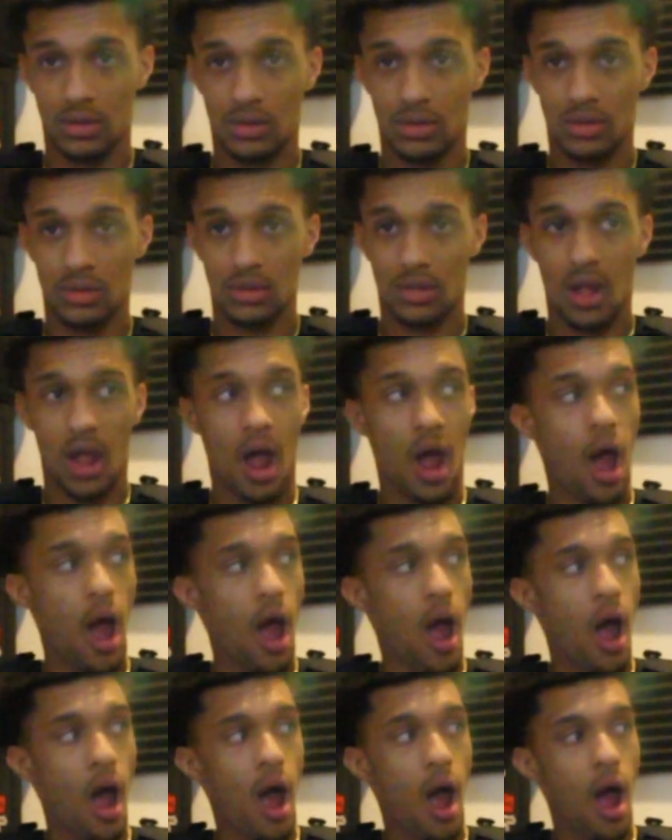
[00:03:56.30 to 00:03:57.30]

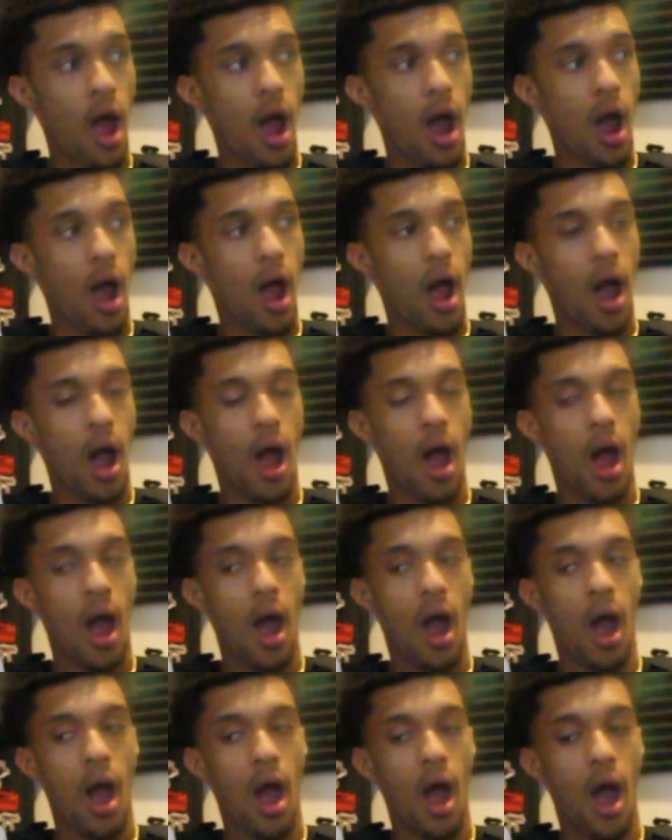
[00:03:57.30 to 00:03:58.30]

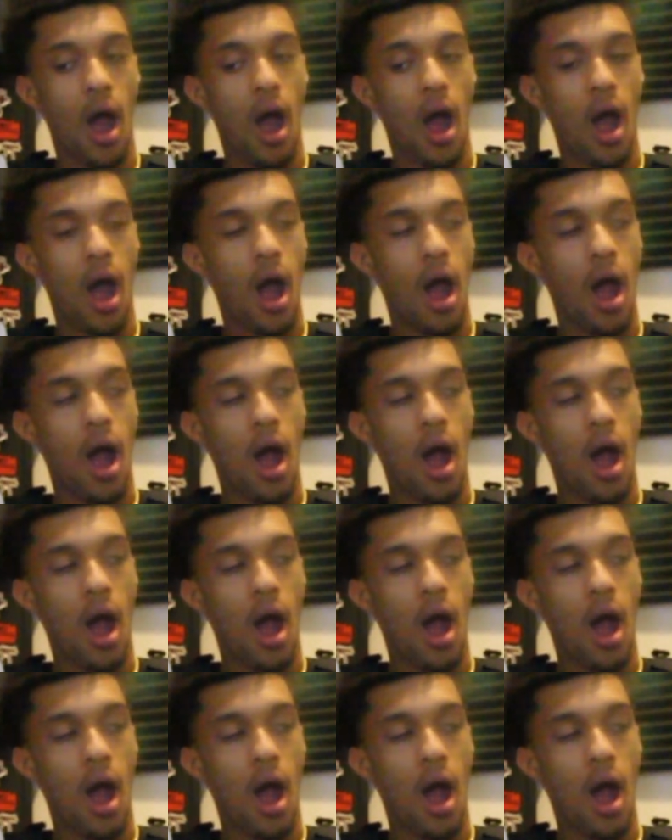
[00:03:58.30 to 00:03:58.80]
(no one is talking)